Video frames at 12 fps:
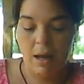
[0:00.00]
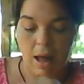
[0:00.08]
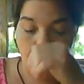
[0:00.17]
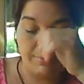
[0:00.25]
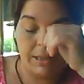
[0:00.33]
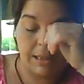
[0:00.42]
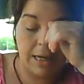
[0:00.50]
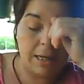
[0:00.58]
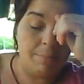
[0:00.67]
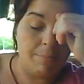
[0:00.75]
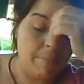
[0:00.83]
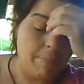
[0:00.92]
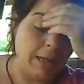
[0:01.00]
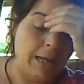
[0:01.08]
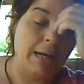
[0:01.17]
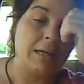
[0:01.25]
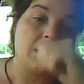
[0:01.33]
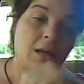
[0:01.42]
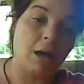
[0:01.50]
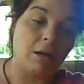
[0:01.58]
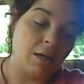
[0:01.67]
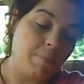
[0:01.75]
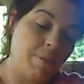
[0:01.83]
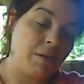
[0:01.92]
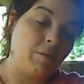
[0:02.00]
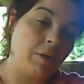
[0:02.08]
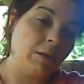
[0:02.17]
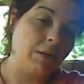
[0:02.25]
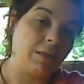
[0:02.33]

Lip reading: I'm sitting, but my leg is cocked up underneath